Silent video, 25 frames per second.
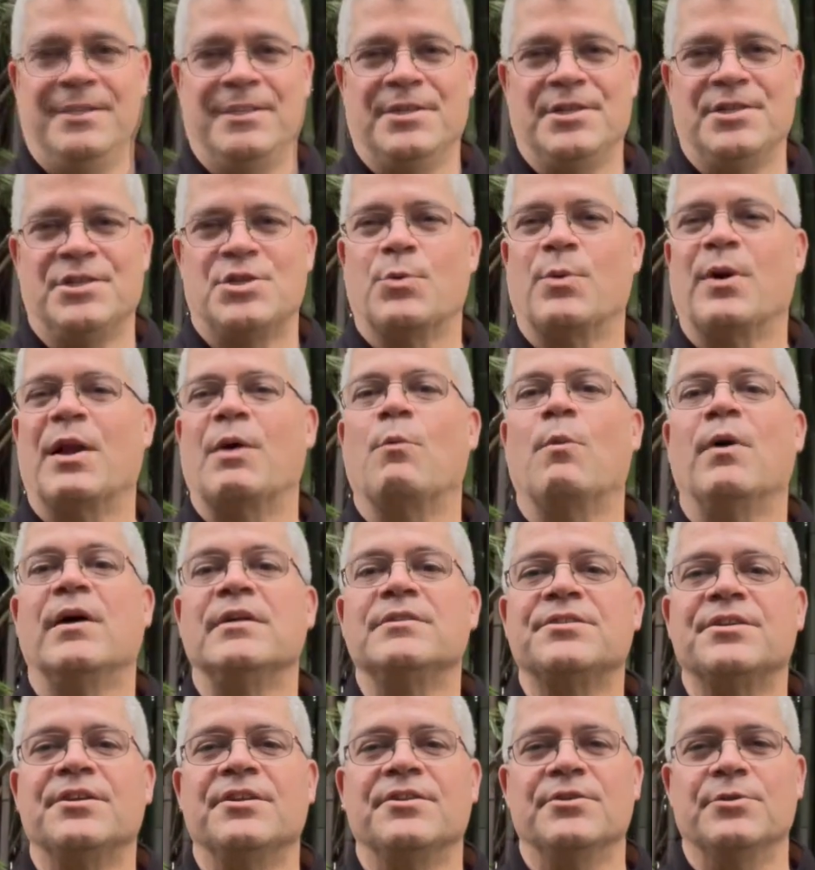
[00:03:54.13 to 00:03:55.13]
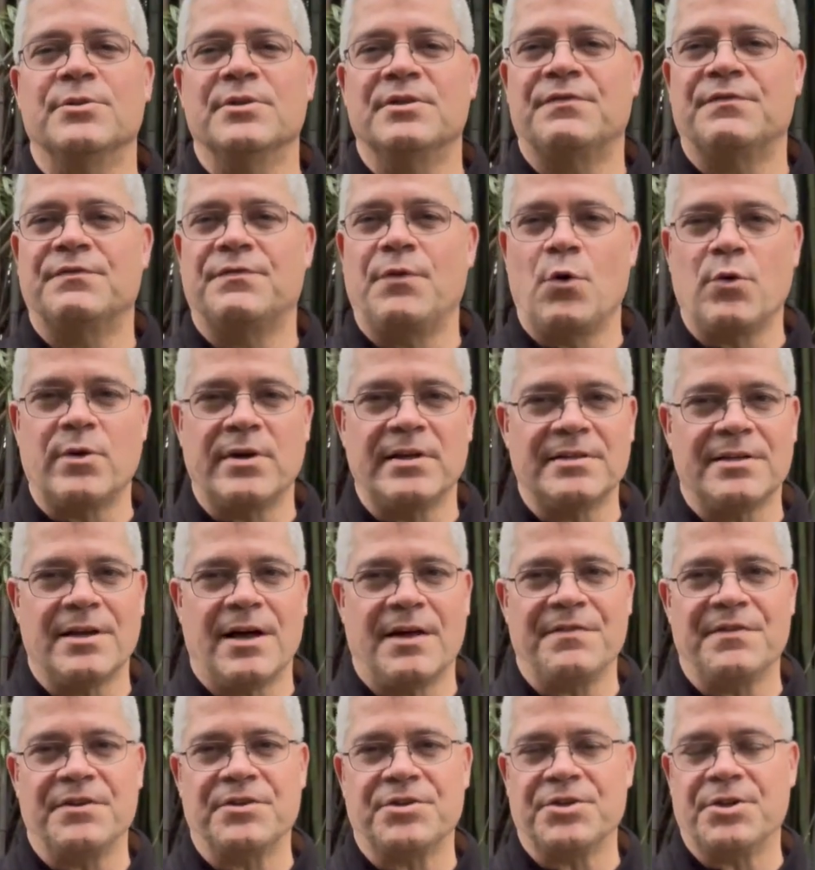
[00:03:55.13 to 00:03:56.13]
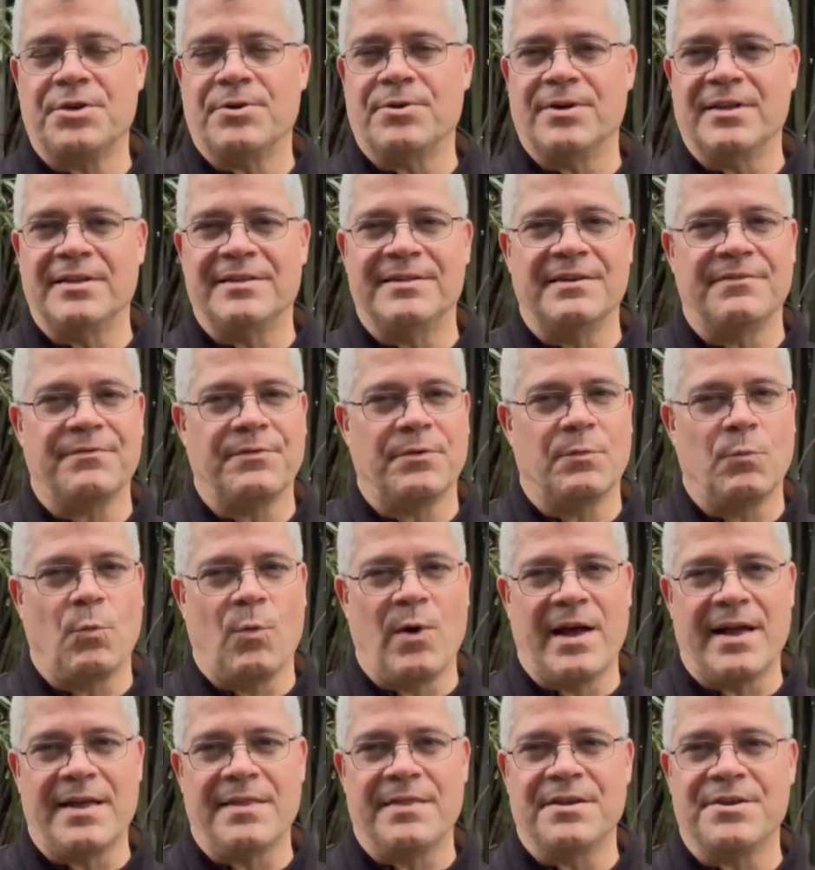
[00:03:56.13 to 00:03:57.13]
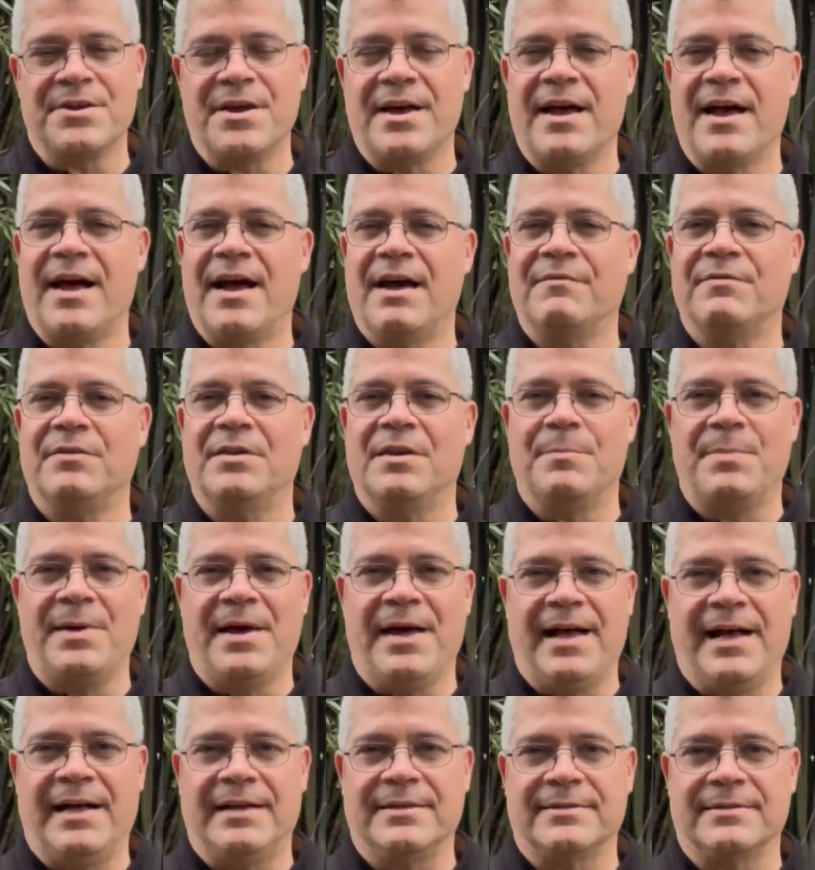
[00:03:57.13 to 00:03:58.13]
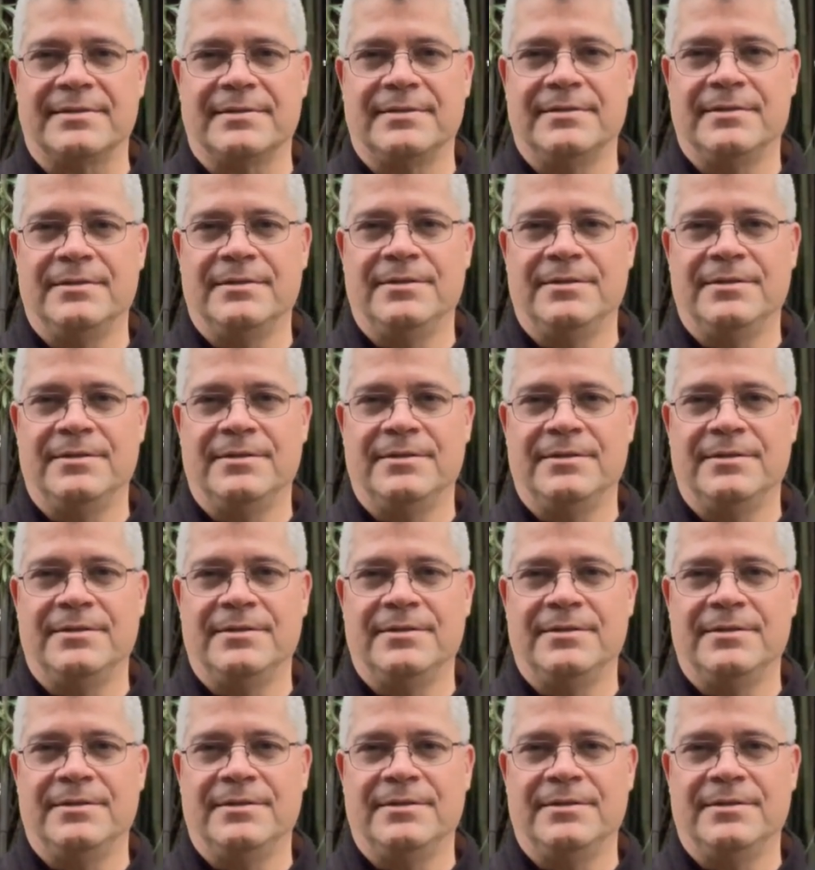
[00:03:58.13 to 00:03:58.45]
So what I want you to do is focus on this year in a different way than you have in the past.